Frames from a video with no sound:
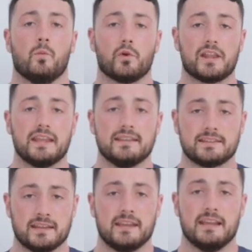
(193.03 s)
What it
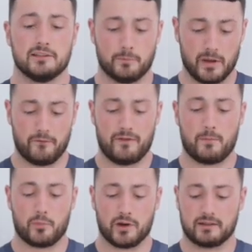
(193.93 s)
is, it's a bit of
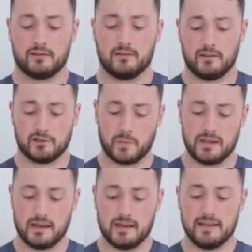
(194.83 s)
fabric that's
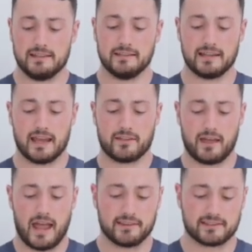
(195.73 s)
been knitted
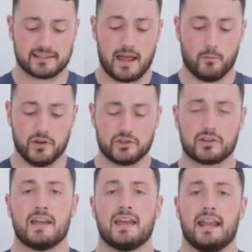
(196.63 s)
together and sandwiched,
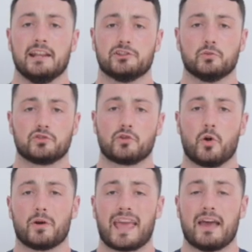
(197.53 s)
and it's also
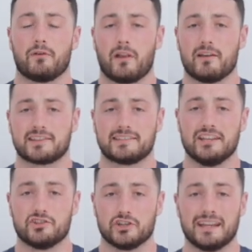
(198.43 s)
got a Kevlar
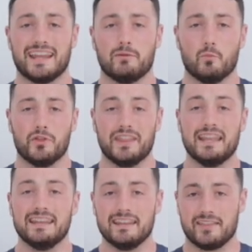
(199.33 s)
stitching
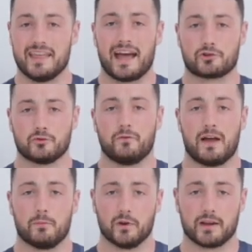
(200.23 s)
within the actual
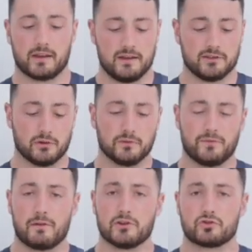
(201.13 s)
fabric. So it's
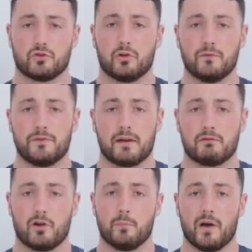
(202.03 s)
very strong, very
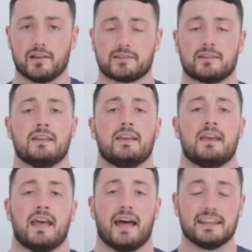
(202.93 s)
robust,
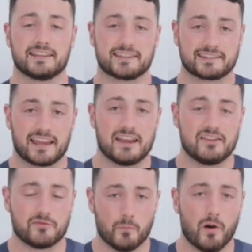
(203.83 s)
and it's
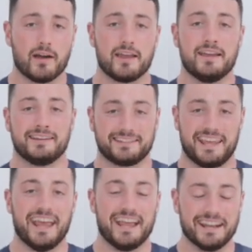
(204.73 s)
saved my
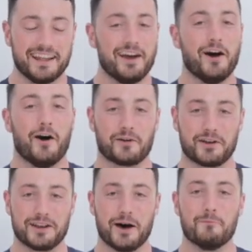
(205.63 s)
skin on a
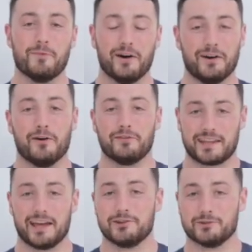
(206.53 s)
number of
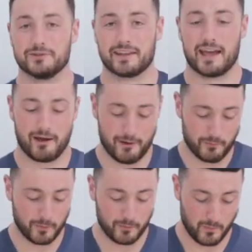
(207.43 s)
occasions, and I
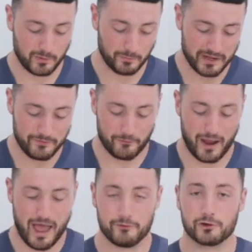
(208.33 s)
will be
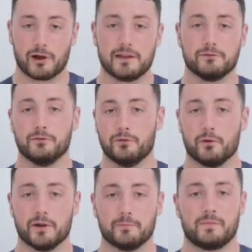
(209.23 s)
forever grateful
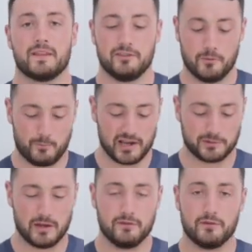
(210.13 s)
for it. The best
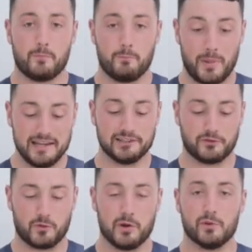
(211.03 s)
piece of
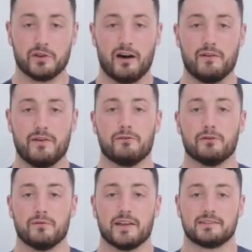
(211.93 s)
equipment I've
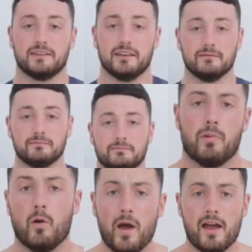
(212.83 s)
ever invested in.
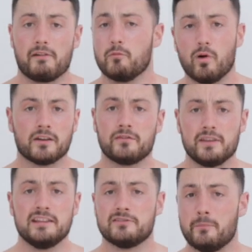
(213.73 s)
By wearing one of
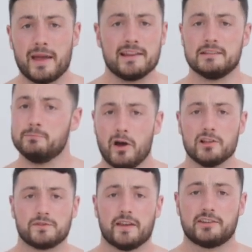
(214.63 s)
these amazing
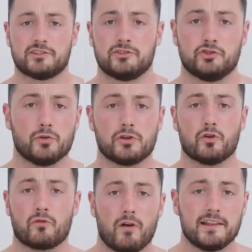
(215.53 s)
burns vests during
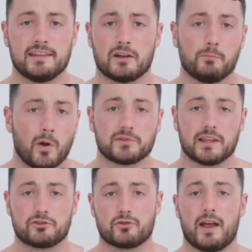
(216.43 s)
your ride down a
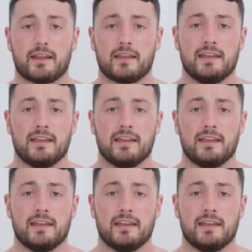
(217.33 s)
bobsleigh track,